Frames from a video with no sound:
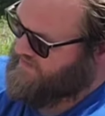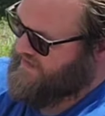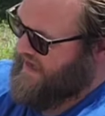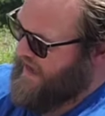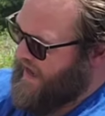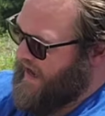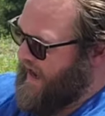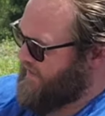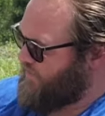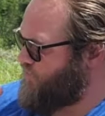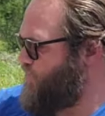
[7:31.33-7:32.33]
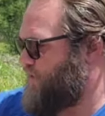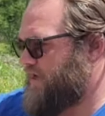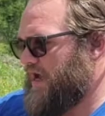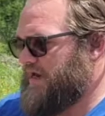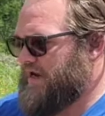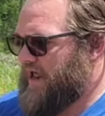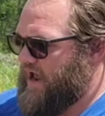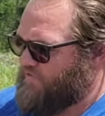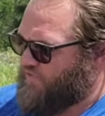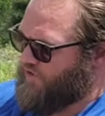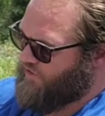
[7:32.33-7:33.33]
this, I lubricated
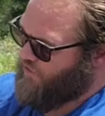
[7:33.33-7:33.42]
every